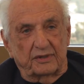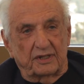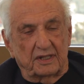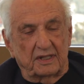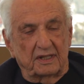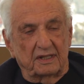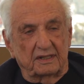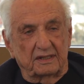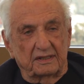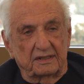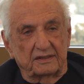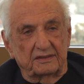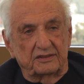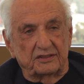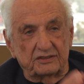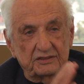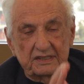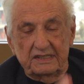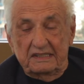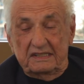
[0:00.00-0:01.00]

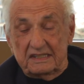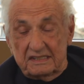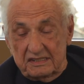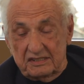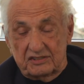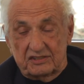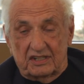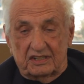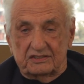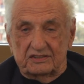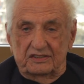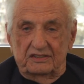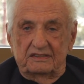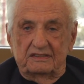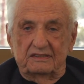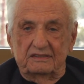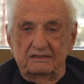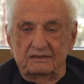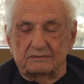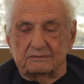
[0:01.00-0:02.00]
During
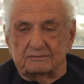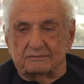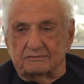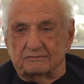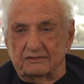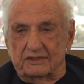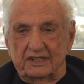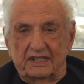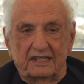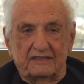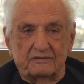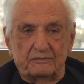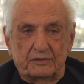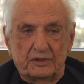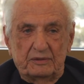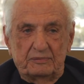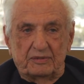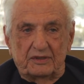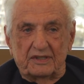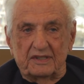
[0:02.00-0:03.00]
construction, we have
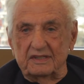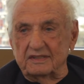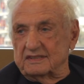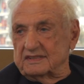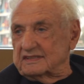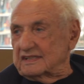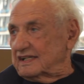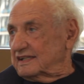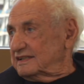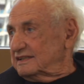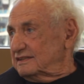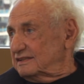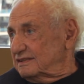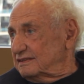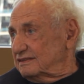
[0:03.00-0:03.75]
people on site